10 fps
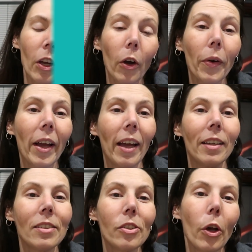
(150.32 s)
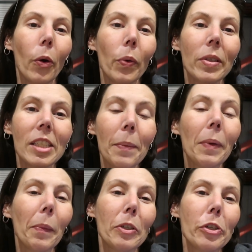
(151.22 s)
Okay, so tip
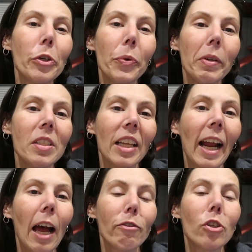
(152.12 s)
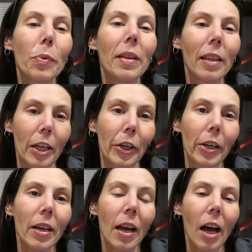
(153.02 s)
number 2 is gonna have to do with
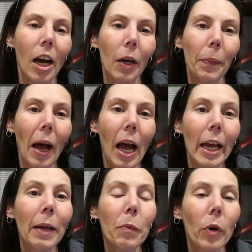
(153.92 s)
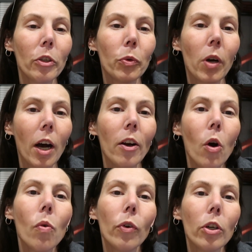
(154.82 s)
litter. I am going to cut
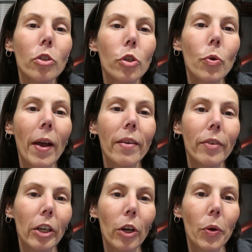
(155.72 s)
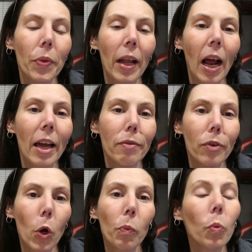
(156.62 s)
over to a video that I
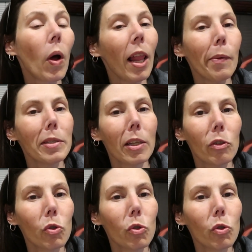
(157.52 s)
filmed while I was in the